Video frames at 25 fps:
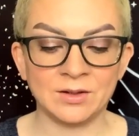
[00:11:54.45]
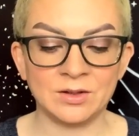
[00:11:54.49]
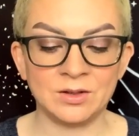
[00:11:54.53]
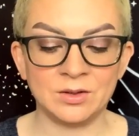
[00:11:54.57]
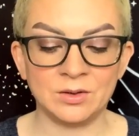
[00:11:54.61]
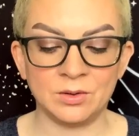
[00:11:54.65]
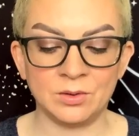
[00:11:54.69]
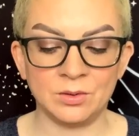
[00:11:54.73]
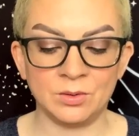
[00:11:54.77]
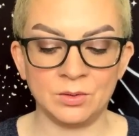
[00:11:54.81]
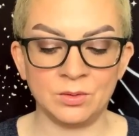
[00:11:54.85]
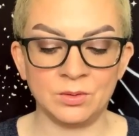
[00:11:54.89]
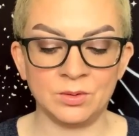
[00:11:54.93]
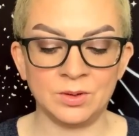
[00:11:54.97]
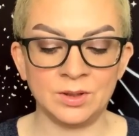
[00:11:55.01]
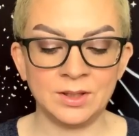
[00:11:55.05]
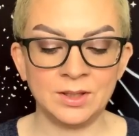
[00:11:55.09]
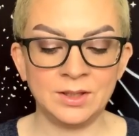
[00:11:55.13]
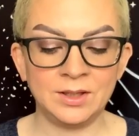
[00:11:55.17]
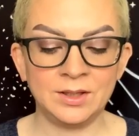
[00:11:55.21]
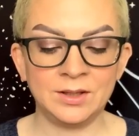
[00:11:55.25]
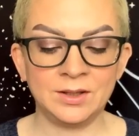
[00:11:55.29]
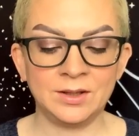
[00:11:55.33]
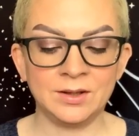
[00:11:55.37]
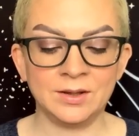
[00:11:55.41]
to
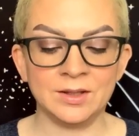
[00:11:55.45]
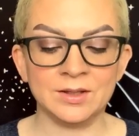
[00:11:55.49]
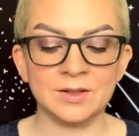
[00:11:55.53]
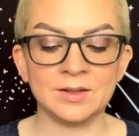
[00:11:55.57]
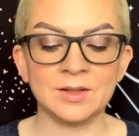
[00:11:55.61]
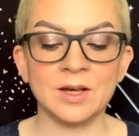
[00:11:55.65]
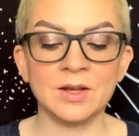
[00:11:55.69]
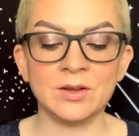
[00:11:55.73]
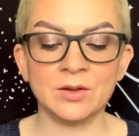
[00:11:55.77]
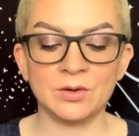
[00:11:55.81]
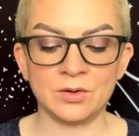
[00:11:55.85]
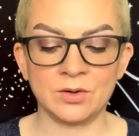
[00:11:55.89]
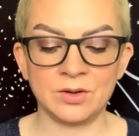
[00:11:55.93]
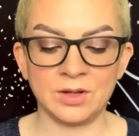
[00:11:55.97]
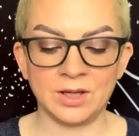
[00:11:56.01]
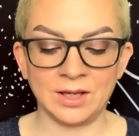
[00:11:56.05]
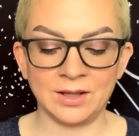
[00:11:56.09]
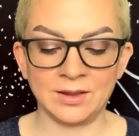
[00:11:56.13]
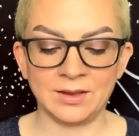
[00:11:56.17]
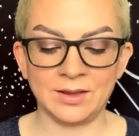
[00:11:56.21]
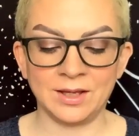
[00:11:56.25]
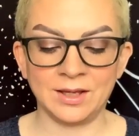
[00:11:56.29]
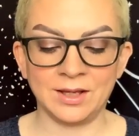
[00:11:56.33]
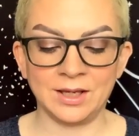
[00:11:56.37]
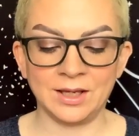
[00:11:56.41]
this other thing
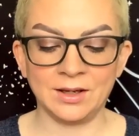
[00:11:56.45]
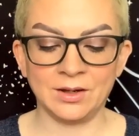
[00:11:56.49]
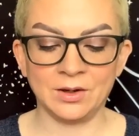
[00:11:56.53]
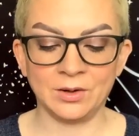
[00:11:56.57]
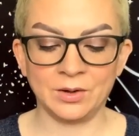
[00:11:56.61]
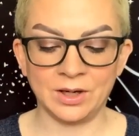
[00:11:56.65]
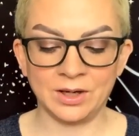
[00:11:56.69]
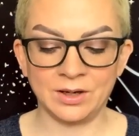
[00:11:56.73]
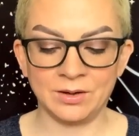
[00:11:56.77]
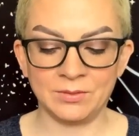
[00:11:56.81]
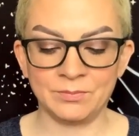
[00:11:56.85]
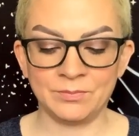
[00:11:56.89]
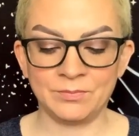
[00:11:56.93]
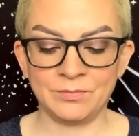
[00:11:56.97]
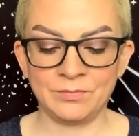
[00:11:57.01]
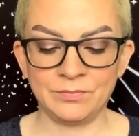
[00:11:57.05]
thinking, okay,